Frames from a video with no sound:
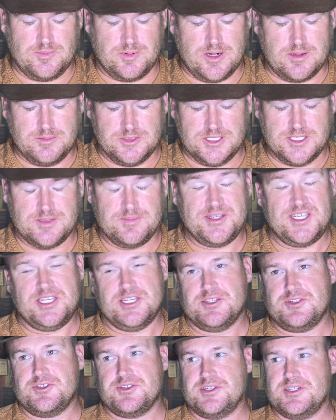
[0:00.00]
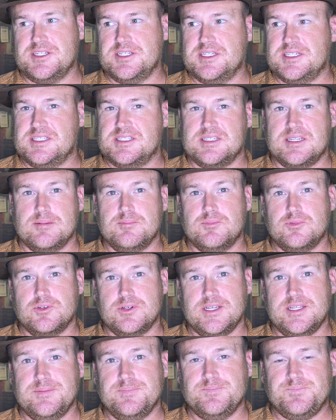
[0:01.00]
probably going to be interested at some
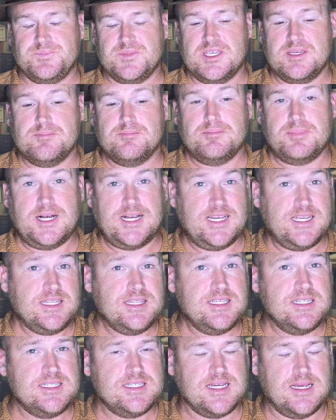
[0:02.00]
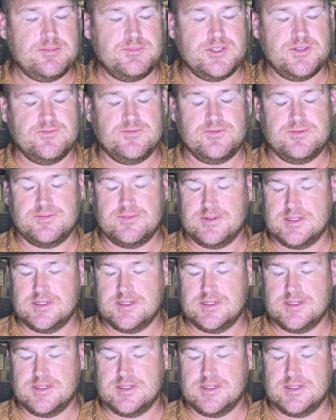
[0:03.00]
point in buying these types of